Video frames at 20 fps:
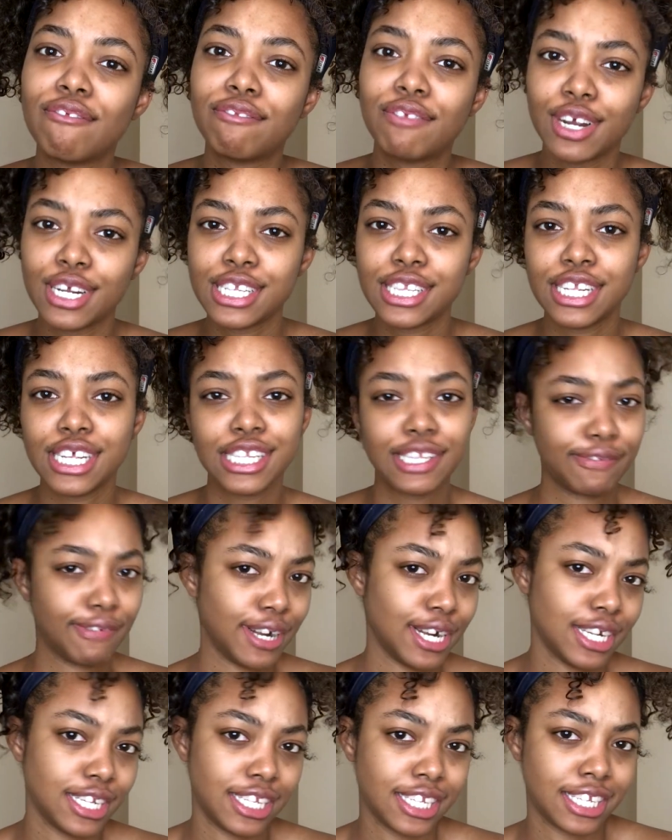First things
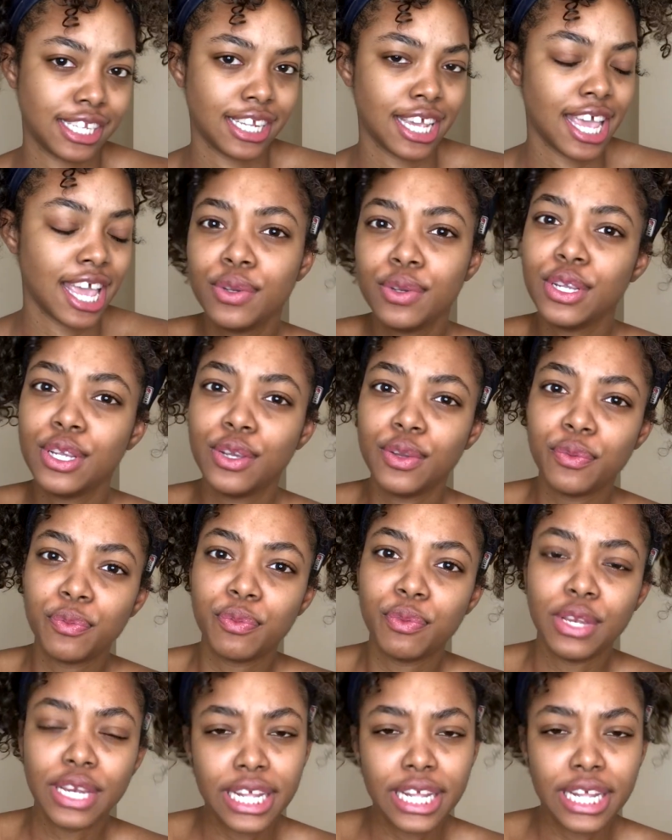first, you